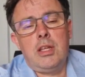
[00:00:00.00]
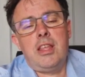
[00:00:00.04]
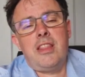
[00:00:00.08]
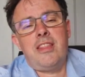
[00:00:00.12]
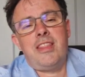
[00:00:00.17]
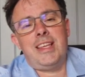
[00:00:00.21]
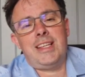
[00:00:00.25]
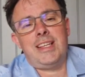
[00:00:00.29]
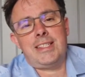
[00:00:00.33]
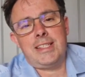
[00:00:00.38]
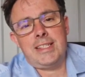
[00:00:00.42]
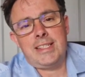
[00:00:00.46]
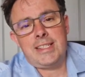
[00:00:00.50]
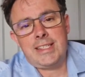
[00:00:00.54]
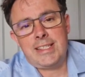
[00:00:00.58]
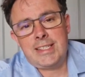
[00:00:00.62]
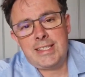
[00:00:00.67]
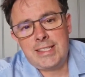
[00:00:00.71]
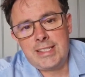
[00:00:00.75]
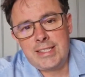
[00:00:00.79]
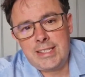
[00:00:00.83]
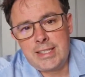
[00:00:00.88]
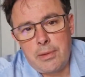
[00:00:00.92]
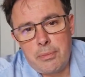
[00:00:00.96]
This is
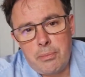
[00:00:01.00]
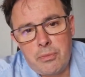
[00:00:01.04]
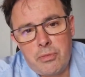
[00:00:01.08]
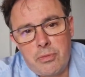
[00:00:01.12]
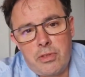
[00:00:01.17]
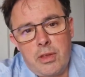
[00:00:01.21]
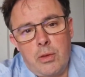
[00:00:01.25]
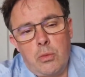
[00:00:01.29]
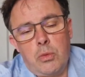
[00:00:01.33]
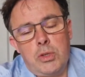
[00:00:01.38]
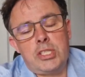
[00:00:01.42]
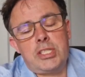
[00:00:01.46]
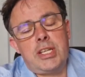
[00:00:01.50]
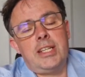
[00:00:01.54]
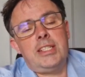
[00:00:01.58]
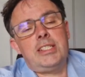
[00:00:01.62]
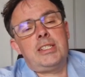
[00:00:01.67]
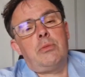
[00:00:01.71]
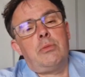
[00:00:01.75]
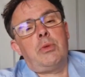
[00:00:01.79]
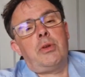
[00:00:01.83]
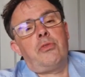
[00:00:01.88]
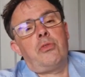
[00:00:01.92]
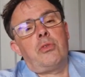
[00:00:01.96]
something which
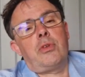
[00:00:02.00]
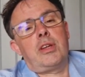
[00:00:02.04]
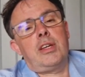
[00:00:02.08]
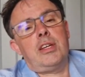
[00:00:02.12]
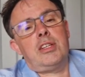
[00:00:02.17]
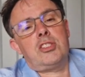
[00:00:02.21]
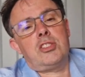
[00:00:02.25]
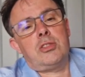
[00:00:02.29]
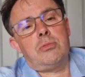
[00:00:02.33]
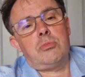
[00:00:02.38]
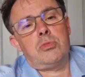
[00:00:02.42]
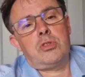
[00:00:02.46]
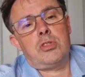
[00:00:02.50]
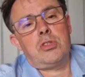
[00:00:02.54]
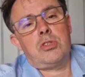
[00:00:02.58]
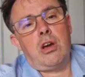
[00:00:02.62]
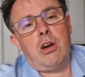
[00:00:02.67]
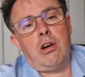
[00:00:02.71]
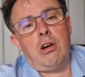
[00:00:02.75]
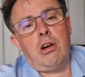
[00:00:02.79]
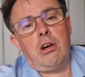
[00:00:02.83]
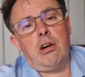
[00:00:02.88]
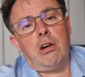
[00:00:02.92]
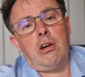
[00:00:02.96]
HMRC and Customs
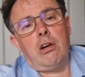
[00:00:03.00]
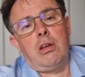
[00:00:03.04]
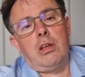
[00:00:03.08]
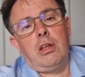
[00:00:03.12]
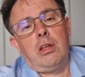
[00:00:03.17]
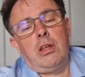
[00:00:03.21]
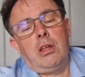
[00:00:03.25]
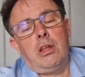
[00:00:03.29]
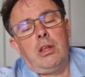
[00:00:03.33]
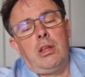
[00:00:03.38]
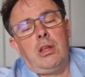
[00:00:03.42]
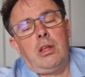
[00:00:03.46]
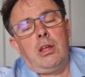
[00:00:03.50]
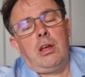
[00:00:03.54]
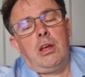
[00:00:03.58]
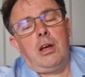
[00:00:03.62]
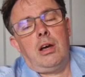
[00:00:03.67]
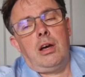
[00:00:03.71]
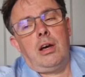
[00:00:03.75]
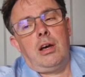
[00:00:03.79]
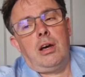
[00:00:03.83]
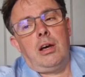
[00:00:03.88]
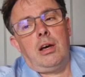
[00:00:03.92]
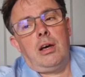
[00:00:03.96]
are
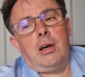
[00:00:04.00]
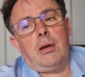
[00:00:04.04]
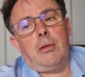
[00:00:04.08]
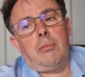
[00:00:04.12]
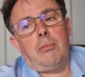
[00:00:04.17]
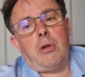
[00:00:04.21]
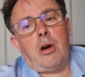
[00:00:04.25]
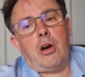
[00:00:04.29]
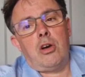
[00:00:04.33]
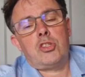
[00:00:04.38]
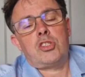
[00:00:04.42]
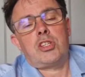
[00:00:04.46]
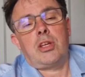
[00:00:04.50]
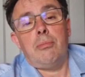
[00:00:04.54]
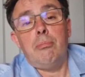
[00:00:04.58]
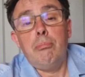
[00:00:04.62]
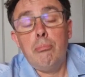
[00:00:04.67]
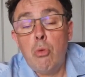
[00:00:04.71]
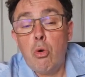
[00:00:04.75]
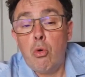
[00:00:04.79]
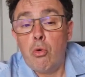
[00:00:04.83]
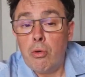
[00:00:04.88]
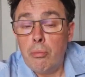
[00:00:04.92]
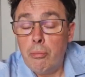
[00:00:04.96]
asking
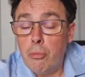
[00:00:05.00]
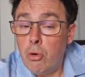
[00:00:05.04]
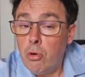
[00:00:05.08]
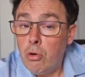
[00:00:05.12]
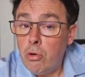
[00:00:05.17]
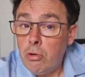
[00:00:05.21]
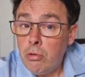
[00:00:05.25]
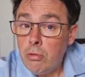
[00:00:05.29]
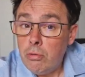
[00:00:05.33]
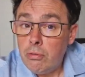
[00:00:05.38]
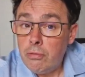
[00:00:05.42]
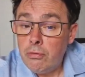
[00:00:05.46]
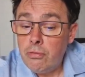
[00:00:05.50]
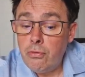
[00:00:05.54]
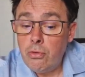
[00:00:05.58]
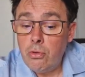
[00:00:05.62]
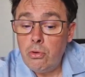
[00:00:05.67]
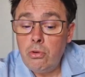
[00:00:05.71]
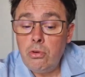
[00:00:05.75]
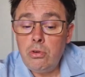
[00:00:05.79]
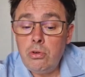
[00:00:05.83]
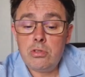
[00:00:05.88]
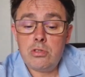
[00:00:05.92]
more and more for.